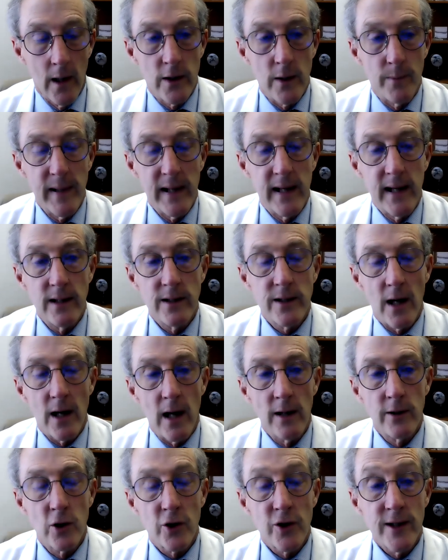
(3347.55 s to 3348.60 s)
To begin to
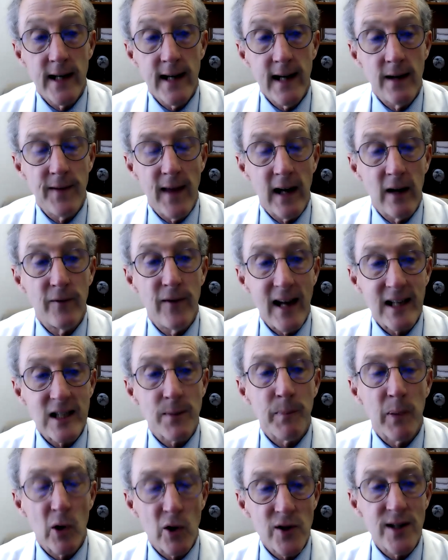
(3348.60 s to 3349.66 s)
understand that if that
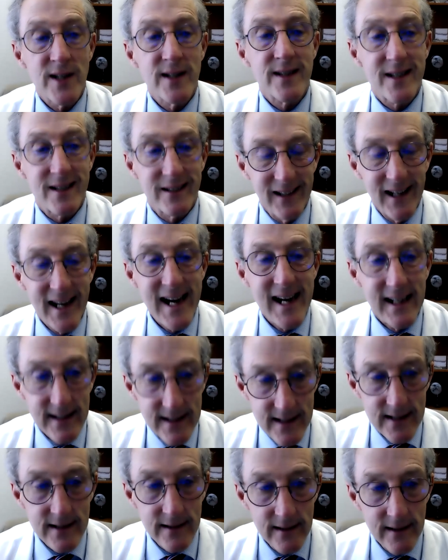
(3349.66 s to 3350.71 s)
person's
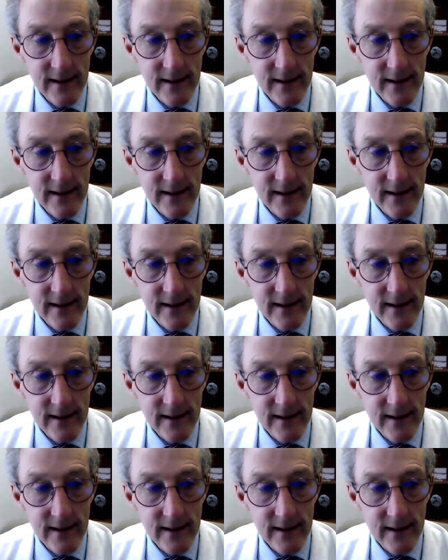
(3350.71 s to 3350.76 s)
late,